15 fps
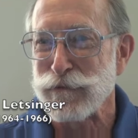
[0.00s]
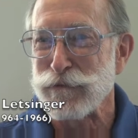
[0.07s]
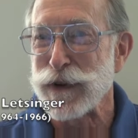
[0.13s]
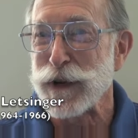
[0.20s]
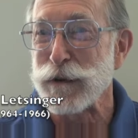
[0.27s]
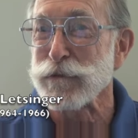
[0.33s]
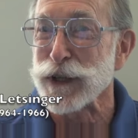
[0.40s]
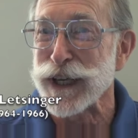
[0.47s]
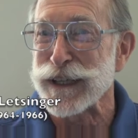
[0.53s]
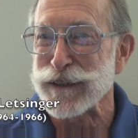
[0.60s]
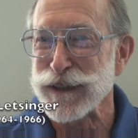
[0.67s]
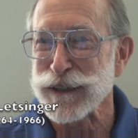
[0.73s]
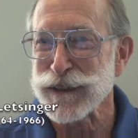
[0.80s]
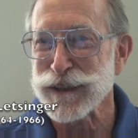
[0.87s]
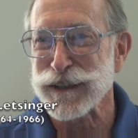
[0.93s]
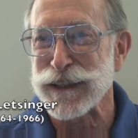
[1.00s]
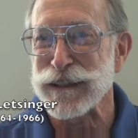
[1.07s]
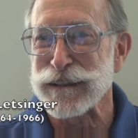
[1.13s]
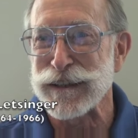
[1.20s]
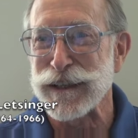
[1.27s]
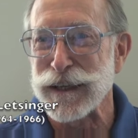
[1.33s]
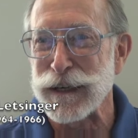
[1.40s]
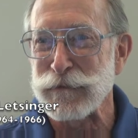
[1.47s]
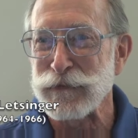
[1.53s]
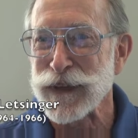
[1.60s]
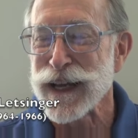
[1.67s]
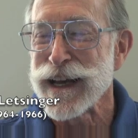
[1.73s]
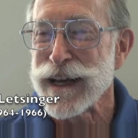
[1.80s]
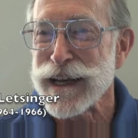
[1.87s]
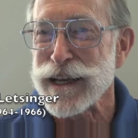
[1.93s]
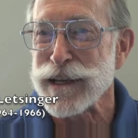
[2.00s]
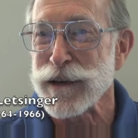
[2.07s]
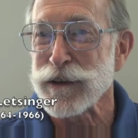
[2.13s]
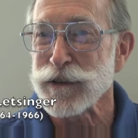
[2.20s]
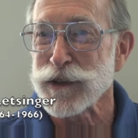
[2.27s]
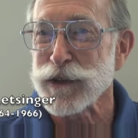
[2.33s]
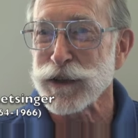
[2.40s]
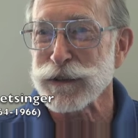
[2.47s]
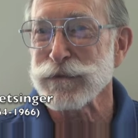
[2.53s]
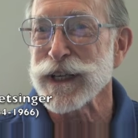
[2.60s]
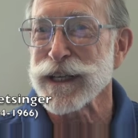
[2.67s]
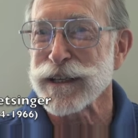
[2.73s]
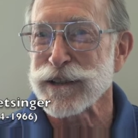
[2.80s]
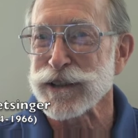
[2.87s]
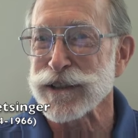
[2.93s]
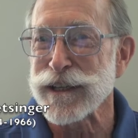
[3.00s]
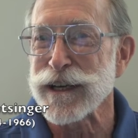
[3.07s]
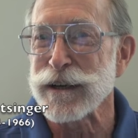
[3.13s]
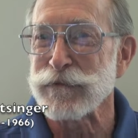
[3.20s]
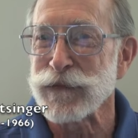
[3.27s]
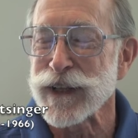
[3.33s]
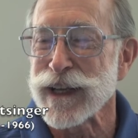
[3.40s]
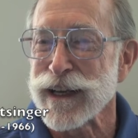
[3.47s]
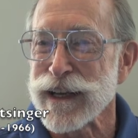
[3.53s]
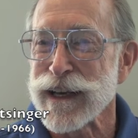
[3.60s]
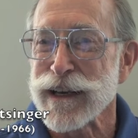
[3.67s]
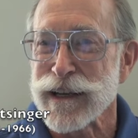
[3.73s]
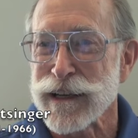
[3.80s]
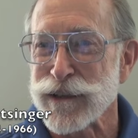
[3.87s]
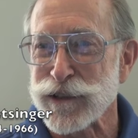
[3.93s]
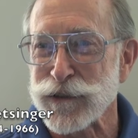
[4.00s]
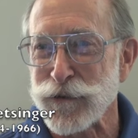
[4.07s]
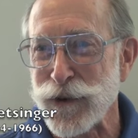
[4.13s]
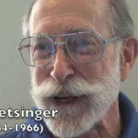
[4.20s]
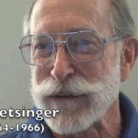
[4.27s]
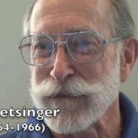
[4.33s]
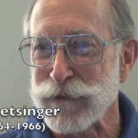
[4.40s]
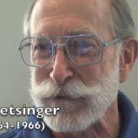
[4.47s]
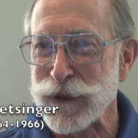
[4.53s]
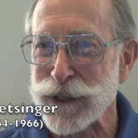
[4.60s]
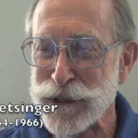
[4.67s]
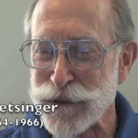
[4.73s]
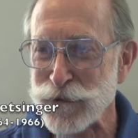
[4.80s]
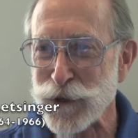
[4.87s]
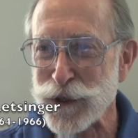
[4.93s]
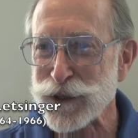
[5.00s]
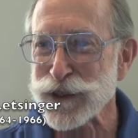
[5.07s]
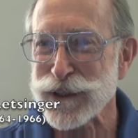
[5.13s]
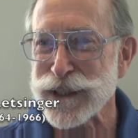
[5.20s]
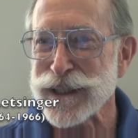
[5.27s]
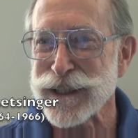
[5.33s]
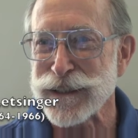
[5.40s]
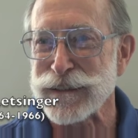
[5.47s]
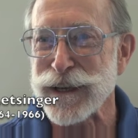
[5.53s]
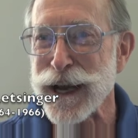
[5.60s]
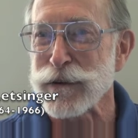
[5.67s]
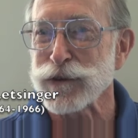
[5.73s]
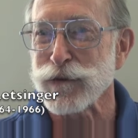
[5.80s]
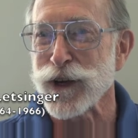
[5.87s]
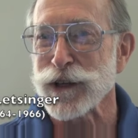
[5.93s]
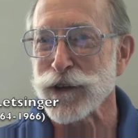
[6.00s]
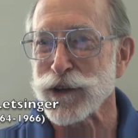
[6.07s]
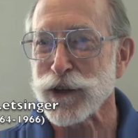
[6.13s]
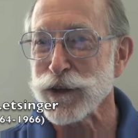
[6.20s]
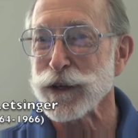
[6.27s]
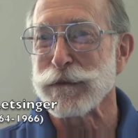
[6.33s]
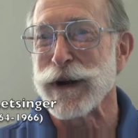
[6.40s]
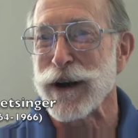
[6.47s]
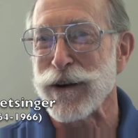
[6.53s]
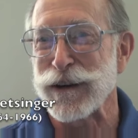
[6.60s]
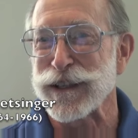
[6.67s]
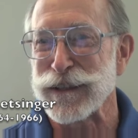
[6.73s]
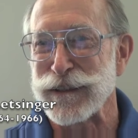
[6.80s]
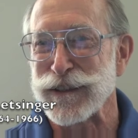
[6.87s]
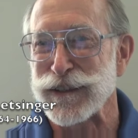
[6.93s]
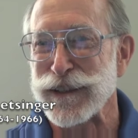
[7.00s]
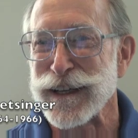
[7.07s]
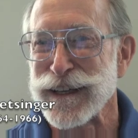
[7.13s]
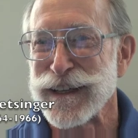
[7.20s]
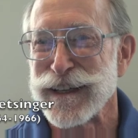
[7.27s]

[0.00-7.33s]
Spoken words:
beer places, and he introduced me as his friend from the university, and I was one of the good Americans.